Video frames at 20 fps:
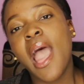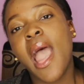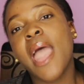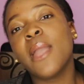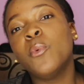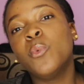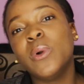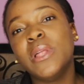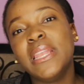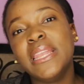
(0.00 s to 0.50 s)

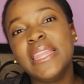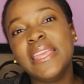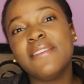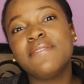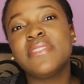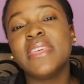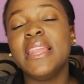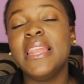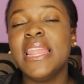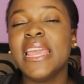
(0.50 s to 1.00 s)
I will
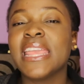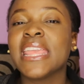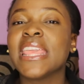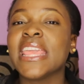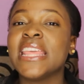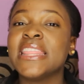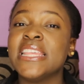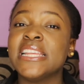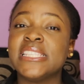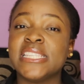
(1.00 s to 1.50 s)
leave the
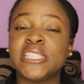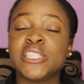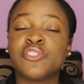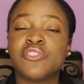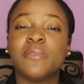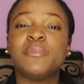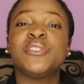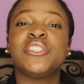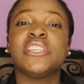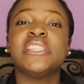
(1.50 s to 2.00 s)
link in the
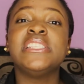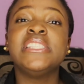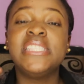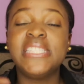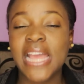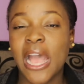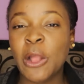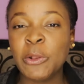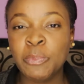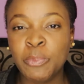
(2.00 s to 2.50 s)

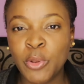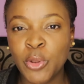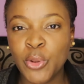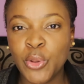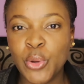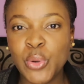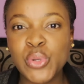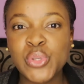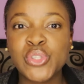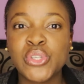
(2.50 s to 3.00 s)
description down
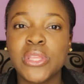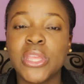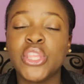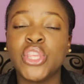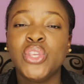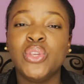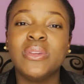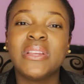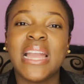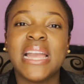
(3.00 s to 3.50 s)
below so
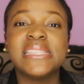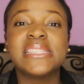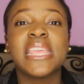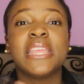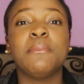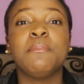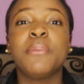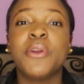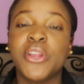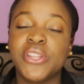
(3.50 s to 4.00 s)
that you guys
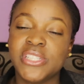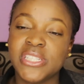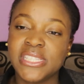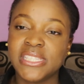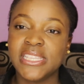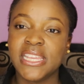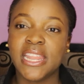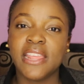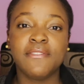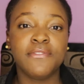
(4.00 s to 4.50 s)
can
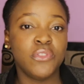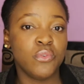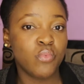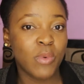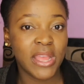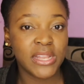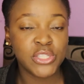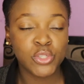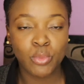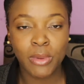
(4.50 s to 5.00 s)
purchase it if you
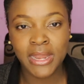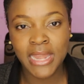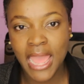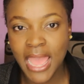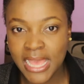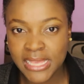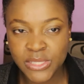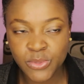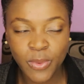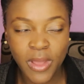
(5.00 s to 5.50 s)
want one
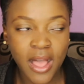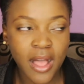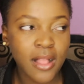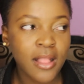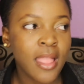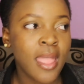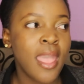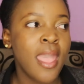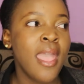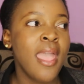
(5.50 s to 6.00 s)
as
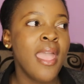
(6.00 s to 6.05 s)
well.